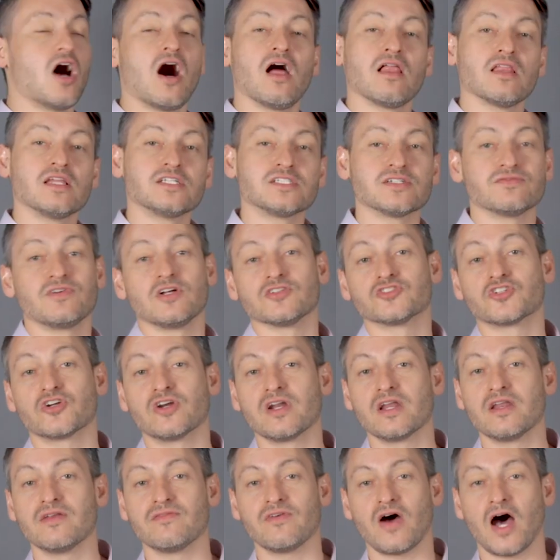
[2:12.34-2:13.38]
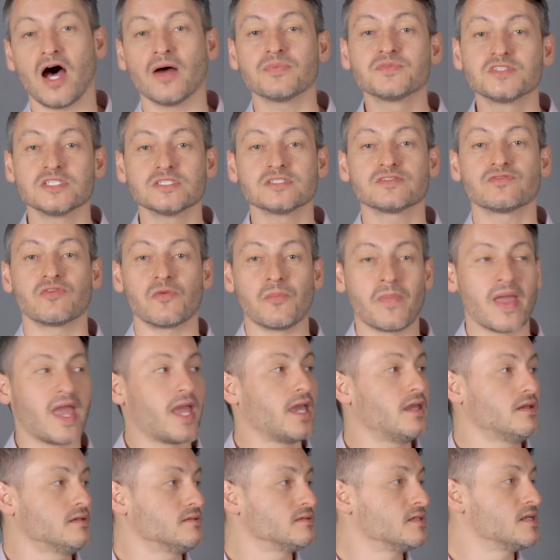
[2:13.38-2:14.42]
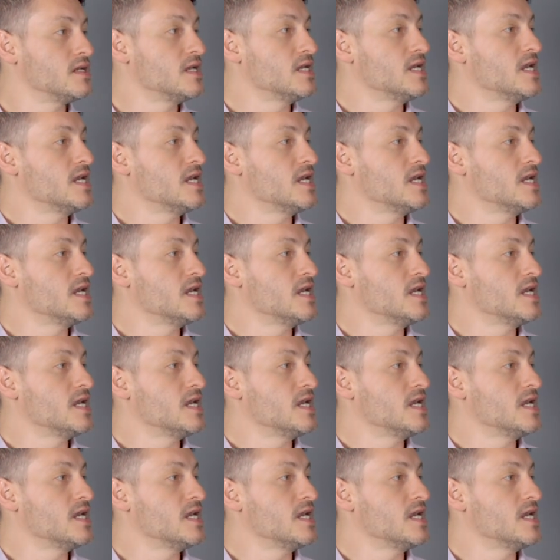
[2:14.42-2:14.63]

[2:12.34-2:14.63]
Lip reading: knowledge of alternative options for pain,